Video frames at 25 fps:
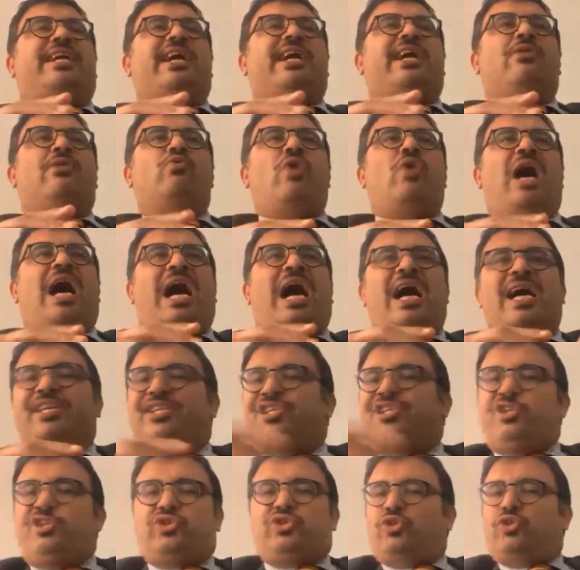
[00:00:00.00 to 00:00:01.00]

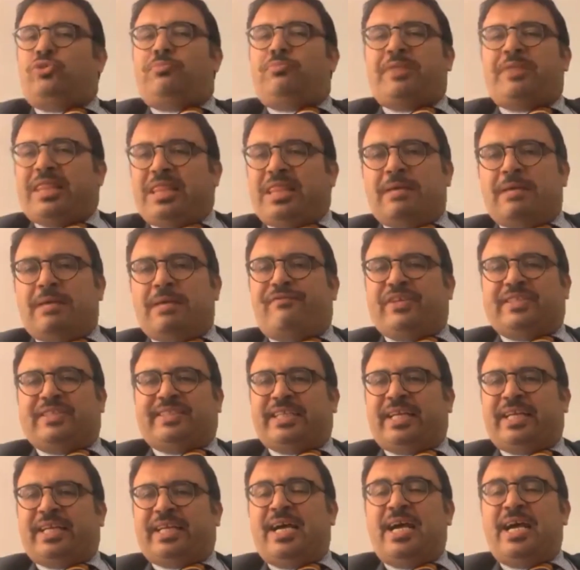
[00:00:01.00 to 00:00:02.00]
Nevertheless,
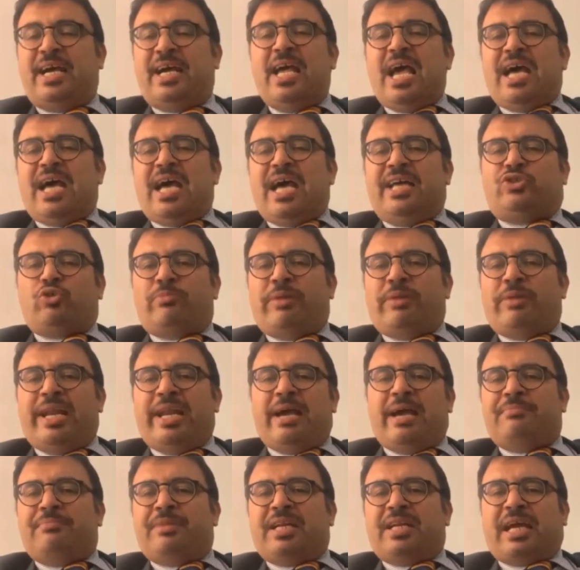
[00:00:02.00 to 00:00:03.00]
he has
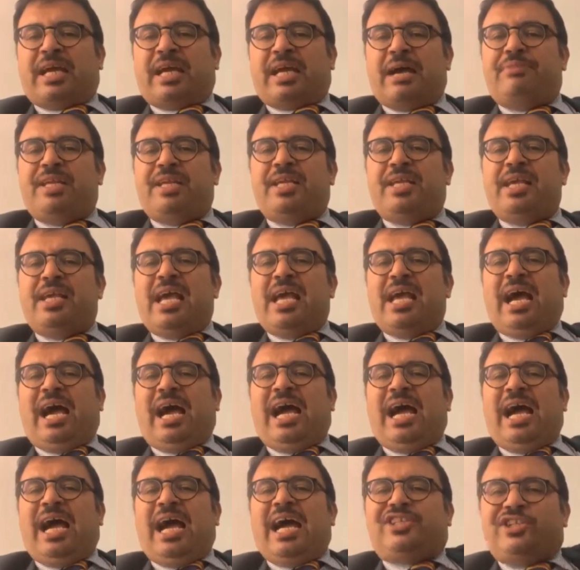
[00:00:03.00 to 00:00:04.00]
failed,
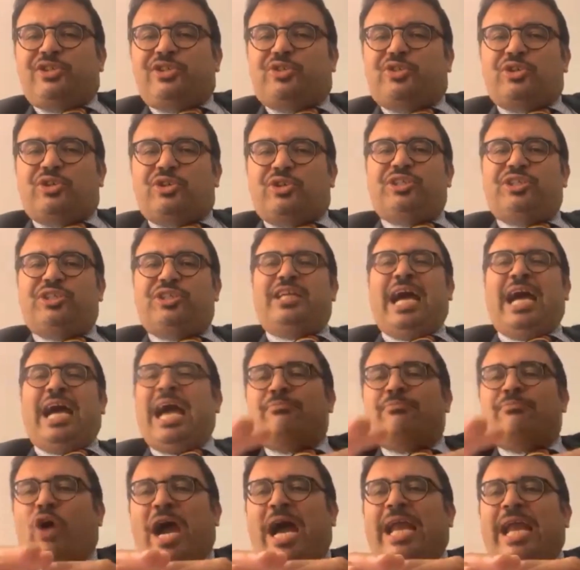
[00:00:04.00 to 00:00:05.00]
as my
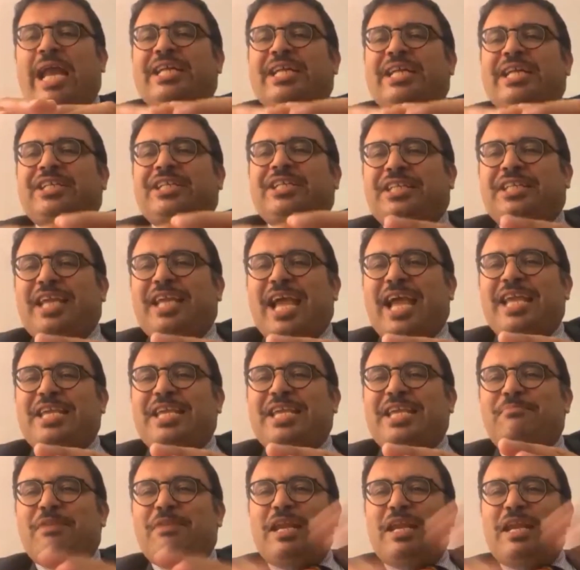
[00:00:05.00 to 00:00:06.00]
colleagues have mentioned, to
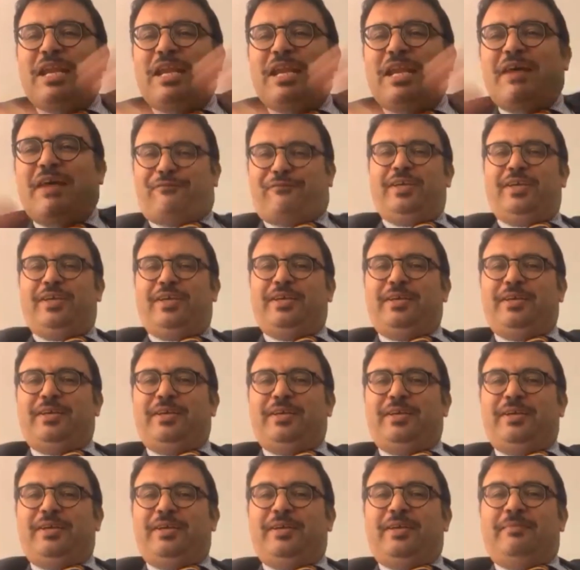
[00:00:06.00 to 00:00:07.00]
deal with
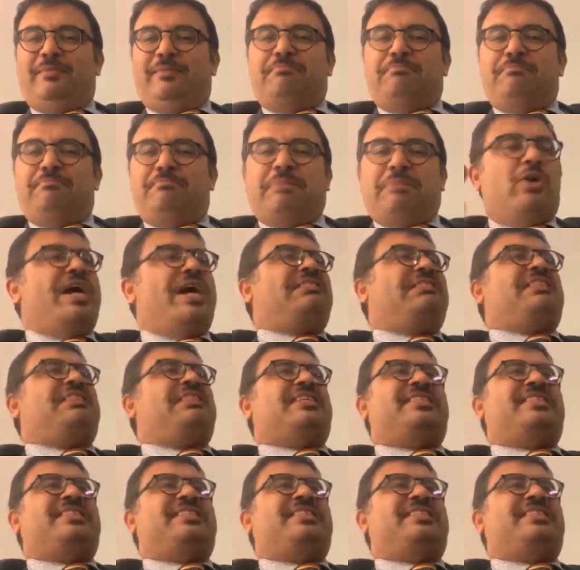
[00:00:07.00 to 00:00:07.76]
any problem.